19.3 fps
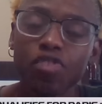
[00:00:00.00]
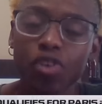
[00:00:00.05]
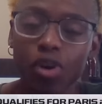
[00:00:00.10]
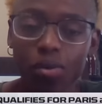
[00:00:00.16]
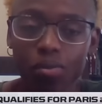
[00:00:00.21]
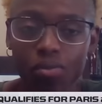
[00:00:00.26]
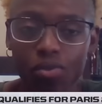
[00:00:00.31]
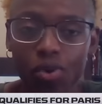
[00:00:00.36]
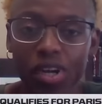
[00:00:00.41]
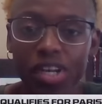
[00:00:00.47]

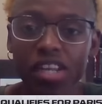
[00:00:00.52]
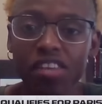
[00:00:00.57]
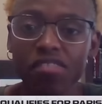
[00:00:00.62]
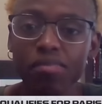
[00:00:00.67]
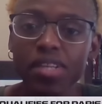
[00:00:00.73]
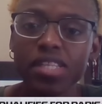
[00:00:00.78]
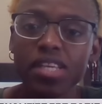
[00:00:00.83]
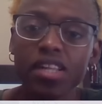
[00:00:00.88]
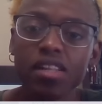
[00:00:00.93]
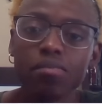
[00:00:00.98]
from what they've
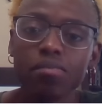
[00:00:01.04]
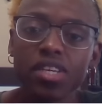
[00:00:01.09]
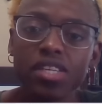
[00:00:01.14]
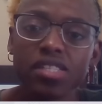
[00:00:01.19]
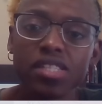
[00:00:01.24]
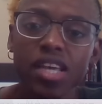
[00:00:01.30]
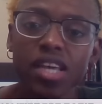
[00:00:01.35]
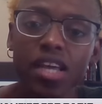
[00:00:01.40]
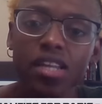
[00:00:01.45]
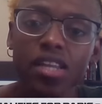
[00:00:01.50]
been telling me
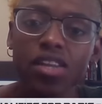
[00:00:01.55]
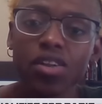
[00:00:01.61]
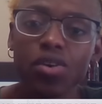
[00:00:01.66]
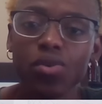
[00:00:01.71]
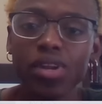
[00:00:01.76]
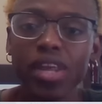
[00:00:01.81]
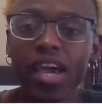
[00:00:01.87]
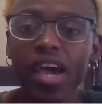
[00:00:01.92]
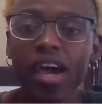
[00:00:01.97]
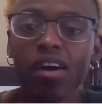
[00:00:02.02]
is that they
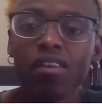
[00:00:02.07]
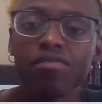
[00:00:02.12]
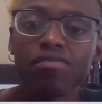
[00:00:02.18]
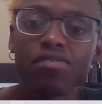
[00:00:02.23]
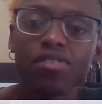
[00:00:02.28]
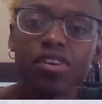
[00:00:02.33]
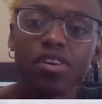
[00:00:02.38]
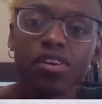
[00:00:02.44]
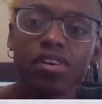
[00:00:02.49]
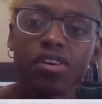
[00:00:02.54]
don't have
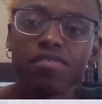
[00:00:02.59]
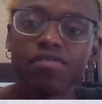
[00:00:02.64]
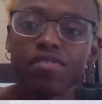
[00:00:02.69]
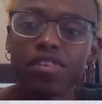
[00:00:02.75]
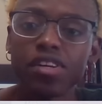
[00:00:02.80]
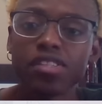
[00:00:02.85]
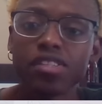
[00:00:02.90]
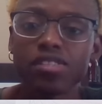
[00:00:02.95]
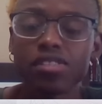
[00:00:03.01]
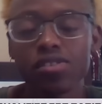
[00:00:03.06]
the
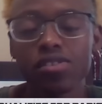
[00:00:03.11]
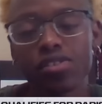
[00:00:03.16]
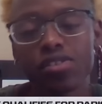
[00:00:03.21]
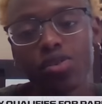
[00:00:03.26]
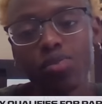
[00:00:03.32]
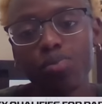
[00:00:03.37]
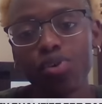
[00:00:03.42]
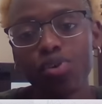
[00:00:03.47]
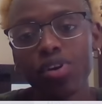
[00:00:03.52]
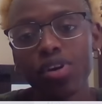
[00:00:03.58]
funds to
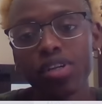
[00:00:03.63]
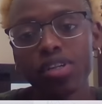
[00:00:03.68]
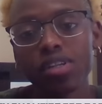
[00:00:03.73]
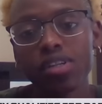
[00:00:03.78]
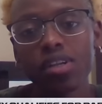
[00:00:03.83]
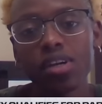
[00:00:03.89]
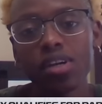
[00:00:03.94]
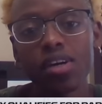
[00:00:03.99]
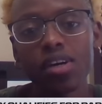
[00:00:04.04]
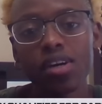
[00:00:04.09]
support
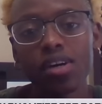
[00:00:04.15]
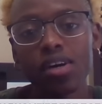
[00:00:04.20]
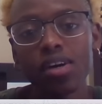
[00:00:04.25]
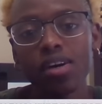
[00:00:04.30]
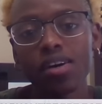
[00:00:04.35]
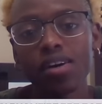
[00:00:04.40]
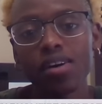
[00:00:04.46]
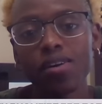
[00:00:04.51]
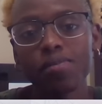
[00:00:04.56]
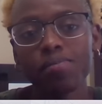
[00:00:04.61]

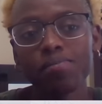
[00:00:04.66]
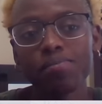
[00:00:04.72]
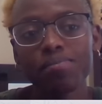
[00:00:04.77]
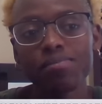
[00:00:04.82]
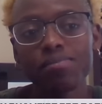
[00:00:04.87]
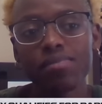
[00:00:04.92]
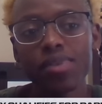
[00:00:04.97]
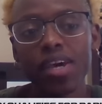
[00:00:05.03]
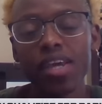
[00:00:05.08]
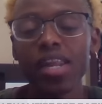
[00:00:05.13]

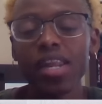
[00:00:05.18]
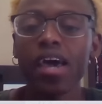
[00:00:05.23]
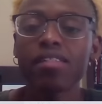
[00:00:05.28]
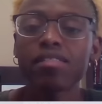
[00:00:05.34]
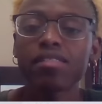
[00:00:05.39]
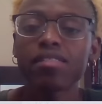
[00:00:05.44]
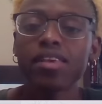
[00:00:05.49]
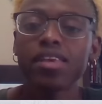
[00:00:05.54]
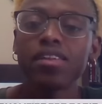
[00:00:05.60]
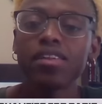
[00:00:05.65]
um, an
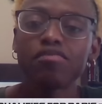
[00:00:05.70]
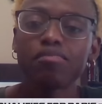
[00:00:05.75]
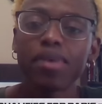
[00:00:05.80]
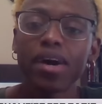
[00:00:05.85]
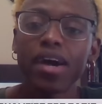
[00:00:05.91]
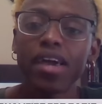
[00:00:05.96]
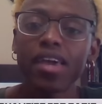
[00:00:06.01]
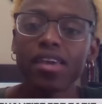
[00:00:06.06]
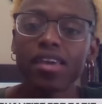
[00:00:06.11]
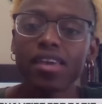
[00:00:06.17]
athlete of
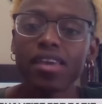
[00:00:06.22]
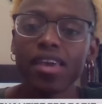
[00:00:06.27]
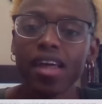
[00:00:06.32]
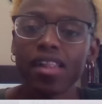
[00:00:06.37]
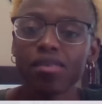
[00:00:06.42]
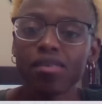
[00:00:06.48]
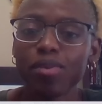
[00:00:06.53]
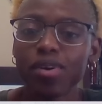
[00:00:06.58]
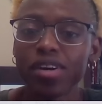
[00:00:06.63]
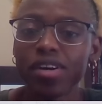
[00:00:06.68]
my
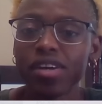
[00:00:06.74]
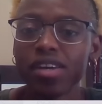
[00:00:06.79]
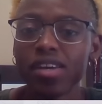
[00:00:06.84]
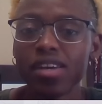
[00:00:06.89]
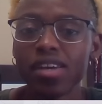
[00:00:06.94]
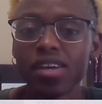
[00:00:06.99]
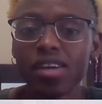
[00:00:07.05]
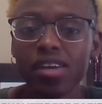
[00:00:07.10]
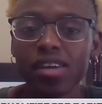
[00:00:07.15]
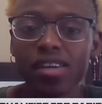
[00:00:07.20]
caliber.
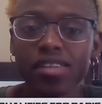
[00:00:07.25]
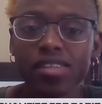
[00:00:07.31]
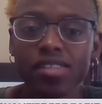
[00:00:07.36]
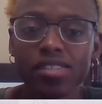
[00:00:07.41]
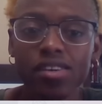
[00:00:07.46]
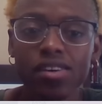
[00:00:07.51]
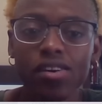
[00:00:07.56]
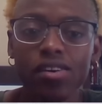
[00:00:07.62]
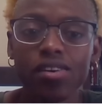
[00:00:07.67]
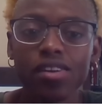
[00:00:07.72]

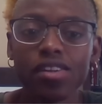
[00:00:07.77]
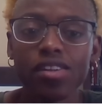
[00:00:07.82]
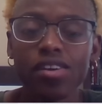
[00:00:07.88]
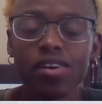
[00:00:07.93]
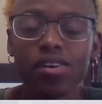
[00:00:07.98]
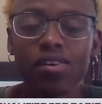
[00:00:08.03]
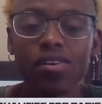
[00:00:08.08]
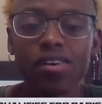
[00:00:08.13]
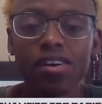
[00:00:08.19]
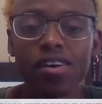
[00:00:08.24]
So you
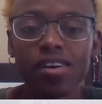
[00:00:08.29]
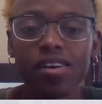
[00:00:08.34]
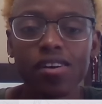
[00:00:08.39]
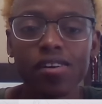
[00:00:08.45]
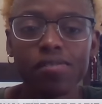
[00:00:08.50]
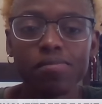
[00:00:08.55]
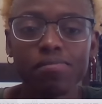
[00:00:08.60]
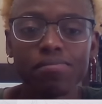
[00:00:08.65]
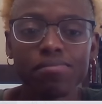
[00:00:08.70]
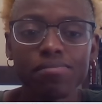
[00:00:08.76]
know,
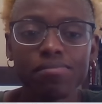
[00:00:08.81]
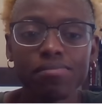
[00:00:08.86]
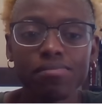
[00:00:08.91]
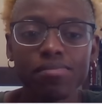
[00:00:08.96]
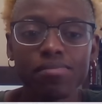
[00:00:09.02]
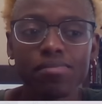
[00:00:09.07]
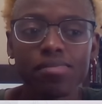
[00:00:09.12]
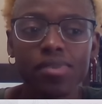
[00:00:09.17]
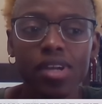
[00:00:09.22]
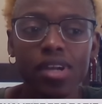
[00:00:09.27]
um,
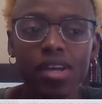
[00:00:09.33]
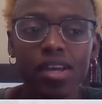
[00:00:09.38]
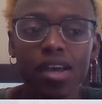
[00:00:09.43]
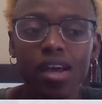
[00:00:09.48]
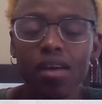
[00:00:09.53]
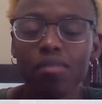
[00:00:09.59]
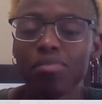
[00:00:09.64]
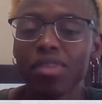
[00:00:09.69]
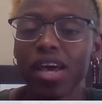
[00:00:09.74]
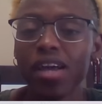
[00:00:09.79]

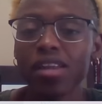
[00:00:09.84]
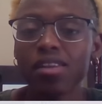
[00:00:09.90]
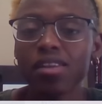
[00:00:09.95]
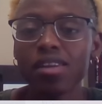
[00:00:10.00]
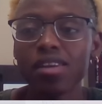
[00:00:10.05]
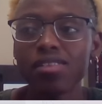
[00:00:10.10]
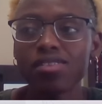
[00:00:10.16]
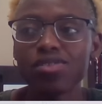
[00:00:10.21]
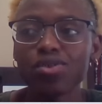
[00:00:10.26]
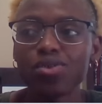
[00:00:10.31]
I'm not
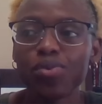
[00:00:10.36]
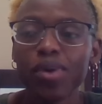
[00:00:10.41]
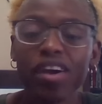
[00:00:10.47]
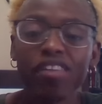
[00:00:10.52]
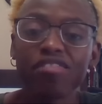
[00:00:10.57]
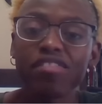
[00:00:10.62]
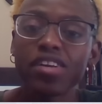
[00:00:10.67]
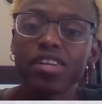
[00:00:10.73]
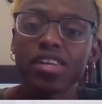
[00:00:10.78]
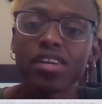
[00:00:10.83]
into
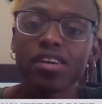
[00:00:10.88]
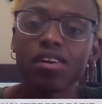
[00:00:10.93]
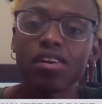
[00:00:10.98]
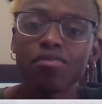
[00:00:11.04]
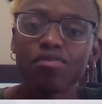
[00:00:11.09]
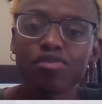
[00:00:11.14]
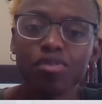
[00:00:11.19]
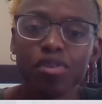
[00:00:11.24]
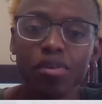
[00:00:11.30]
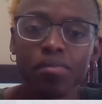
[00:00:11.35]
where funding
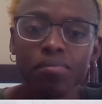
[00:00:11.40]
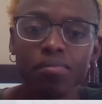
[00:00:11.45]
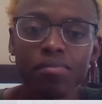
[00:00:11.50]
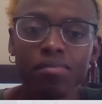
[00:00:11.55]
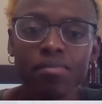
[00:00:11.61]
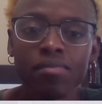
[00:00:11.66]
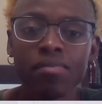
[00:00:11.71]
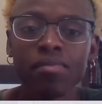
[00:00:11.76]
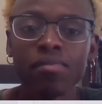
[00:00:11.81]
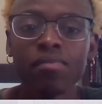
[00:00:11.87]
comes from.
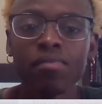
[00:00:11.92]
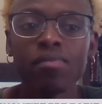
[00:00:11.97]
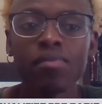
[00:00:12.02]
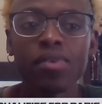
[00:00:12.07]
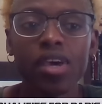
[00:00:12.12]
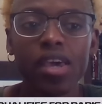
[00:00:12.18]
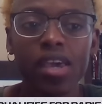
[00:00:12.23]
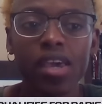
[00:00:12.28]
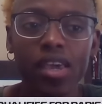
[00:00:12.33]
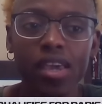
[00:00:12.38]
Uh,
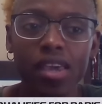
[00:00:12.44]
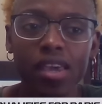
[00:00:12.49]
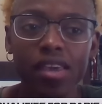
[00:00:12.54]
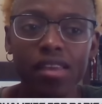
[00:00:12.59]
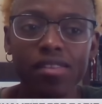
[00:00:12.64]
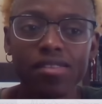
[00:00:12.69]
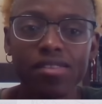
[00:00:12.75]
Shafiqua, and